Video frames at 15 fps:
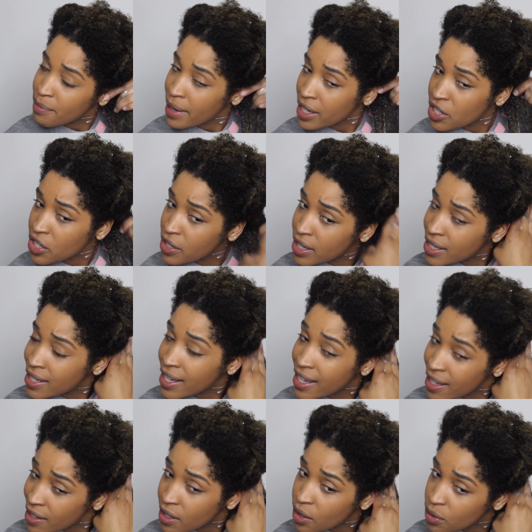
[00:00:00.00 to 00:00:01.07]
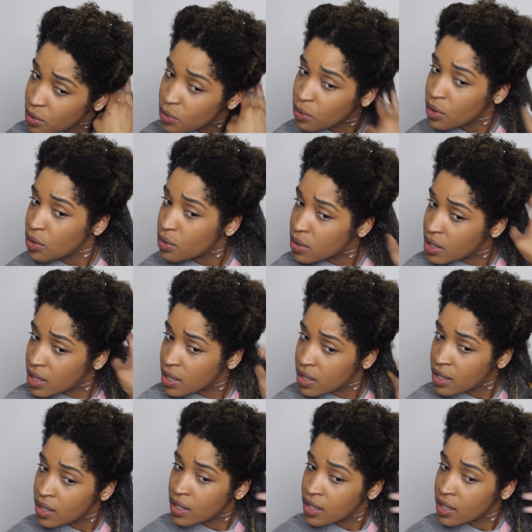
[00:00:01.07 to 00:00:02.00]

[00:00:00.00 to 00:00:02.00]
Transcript: make sure it's in those roots.